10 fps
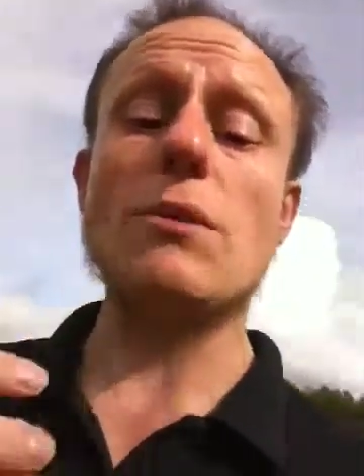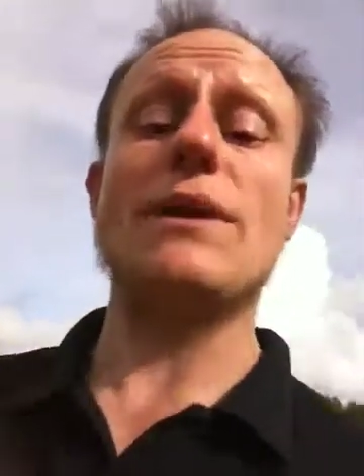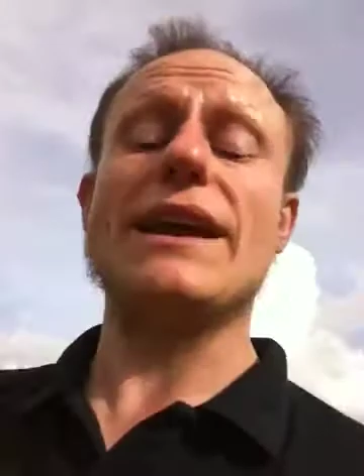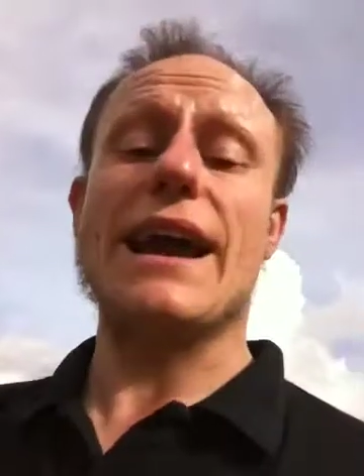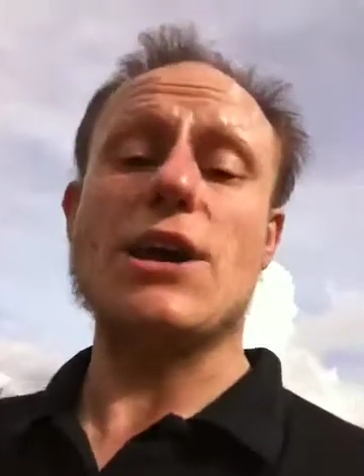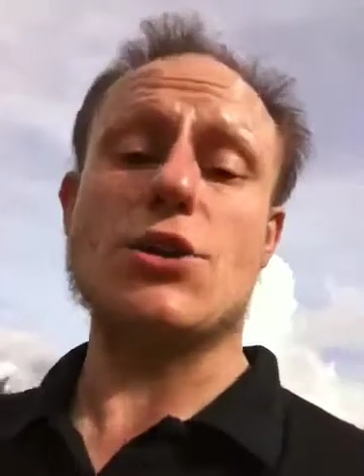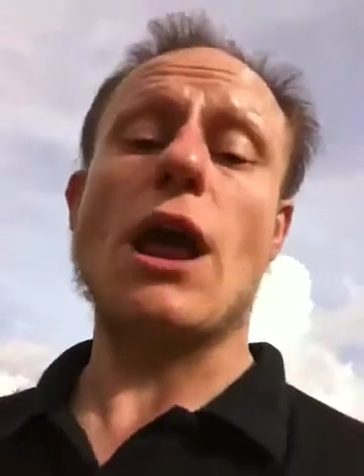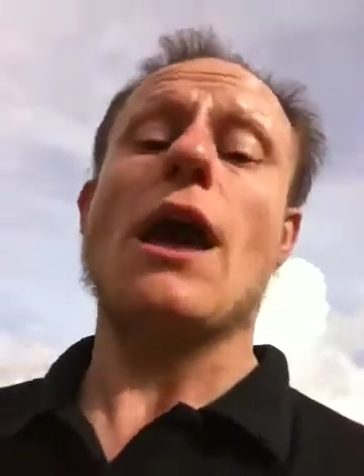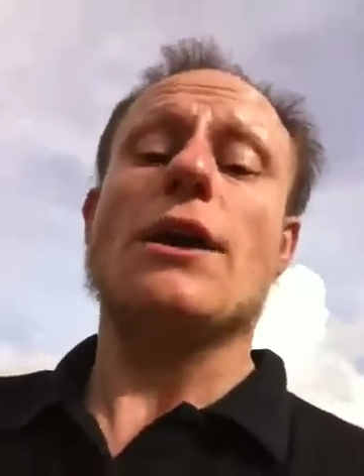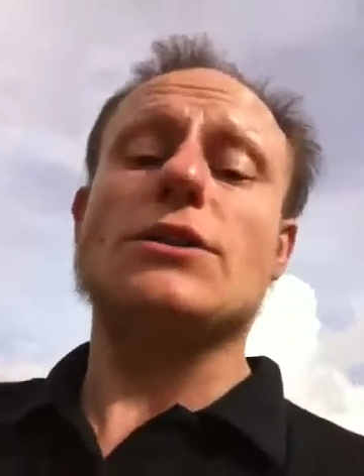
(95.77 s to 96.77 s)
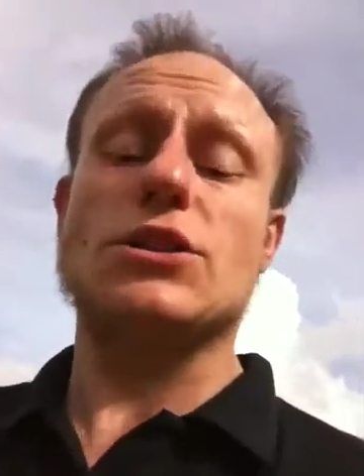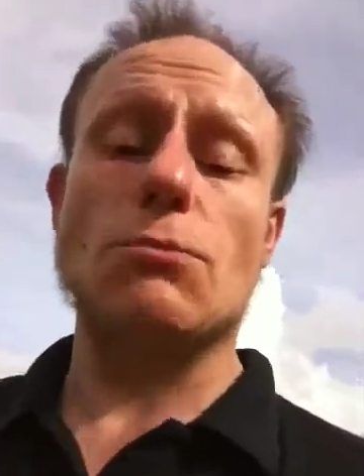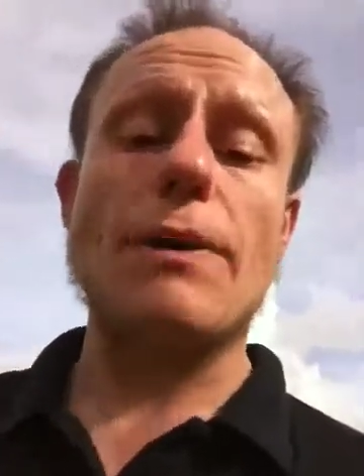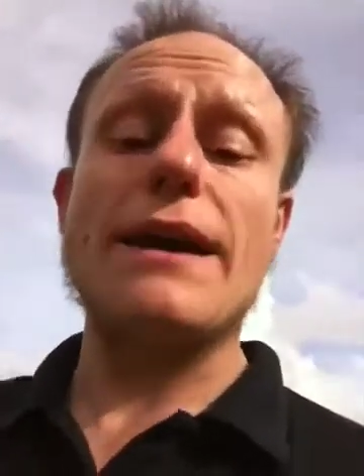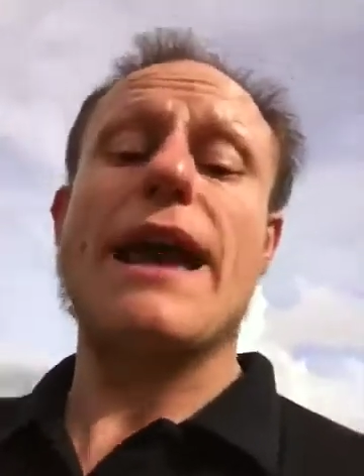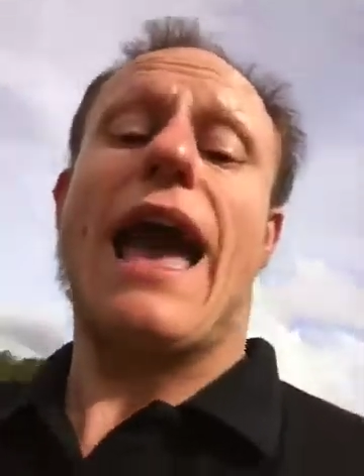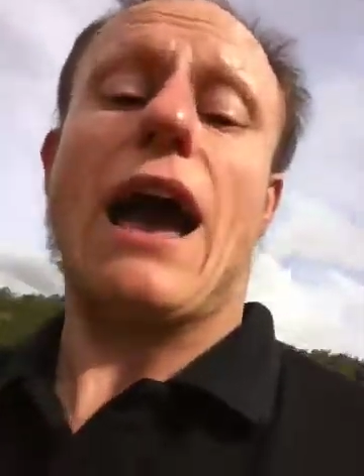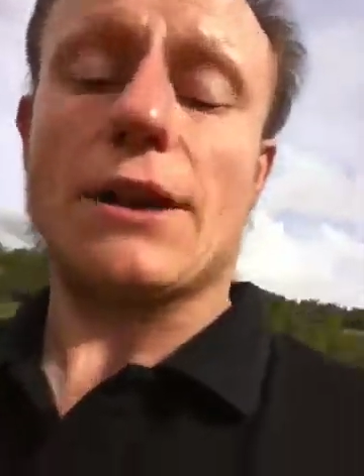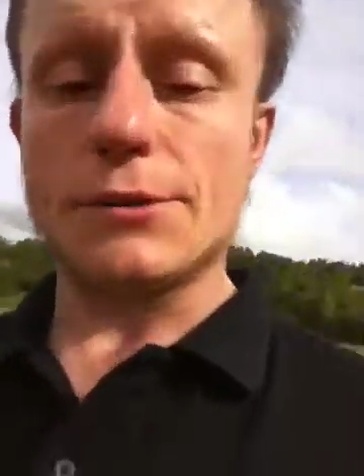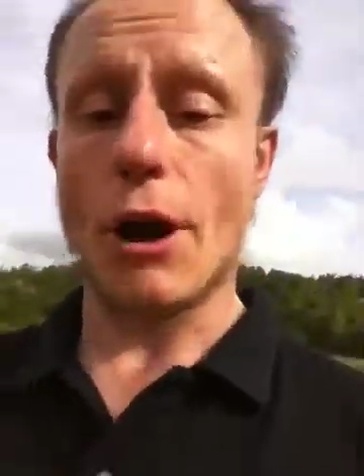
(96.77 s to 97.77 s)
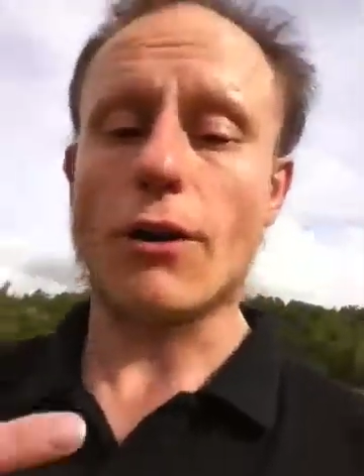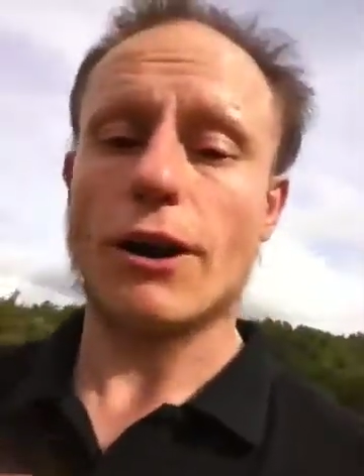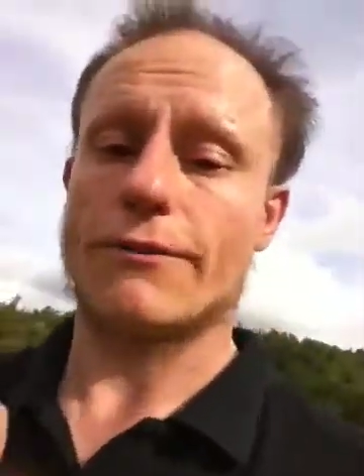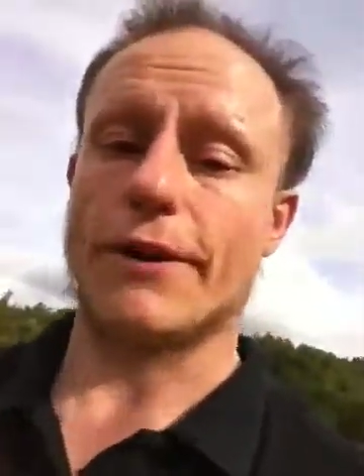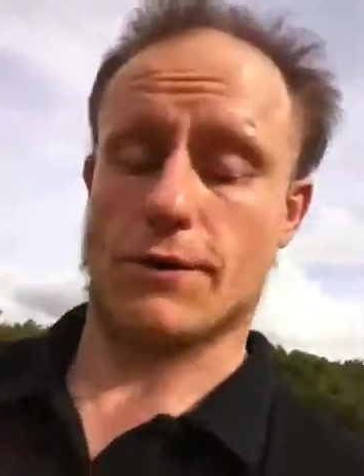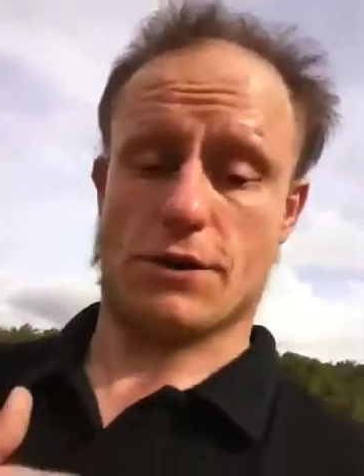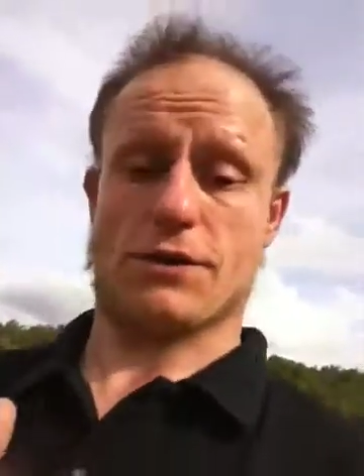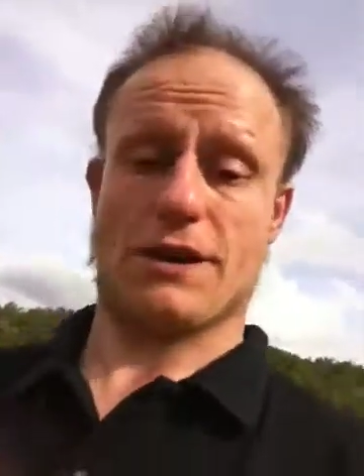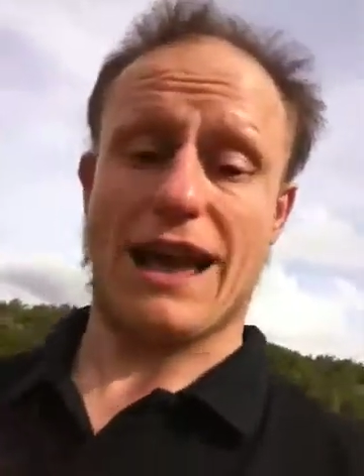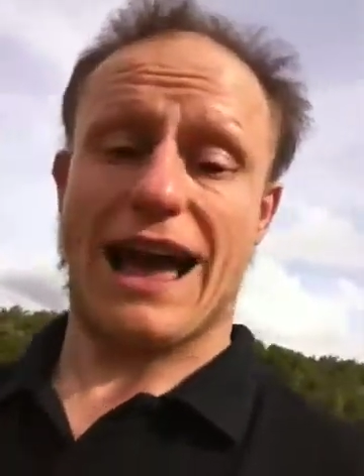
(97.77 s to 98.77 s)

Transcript: communication to be non-code focused.